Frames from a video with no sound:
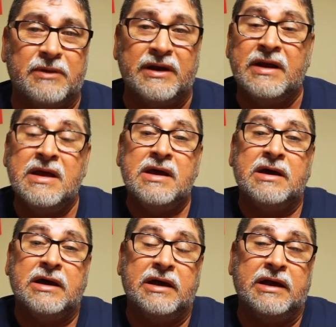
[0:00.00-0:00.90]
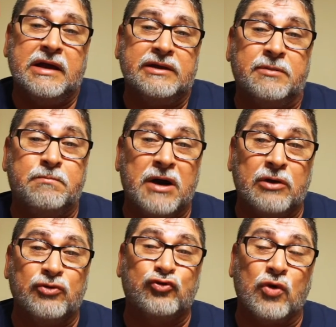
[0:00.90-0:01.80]
And the
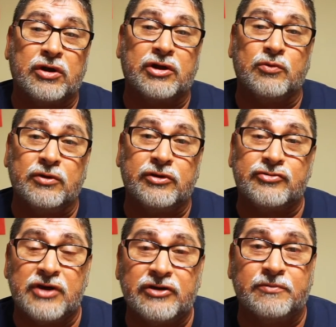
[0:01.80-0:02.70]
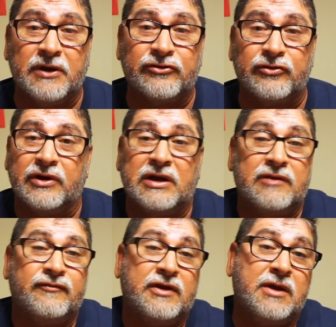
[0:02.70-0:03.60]
bug was working with the Trashmaster, and
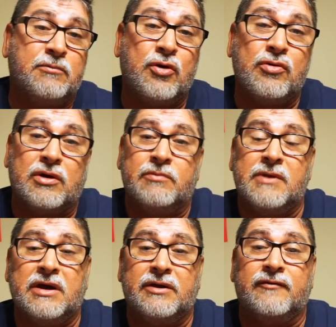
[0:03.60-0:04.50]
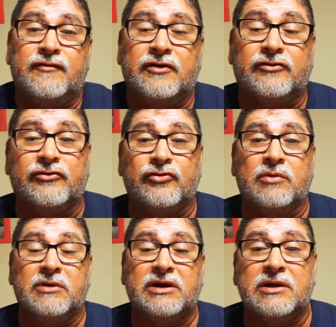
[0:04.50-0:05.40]
if it ain't broke, I'm not gonna fix it, so
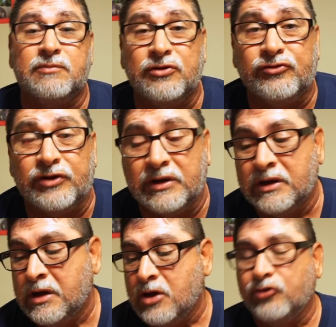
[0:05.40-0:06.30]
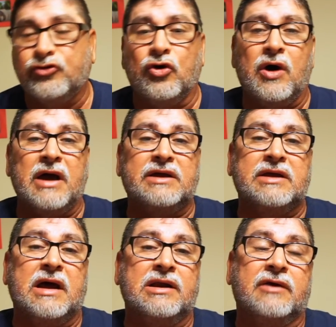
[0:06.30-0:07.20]
I'm gonna keep using it. So I
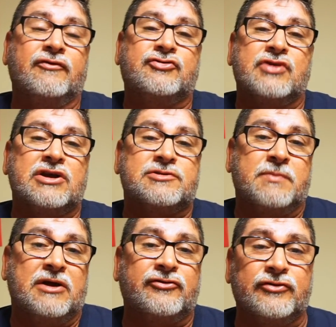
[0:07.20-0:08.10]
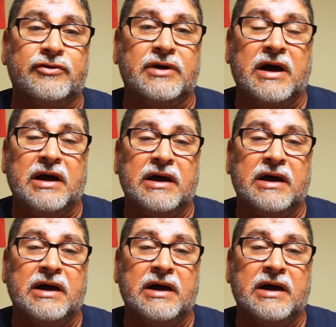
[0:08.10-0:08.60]
love the Trashmaster.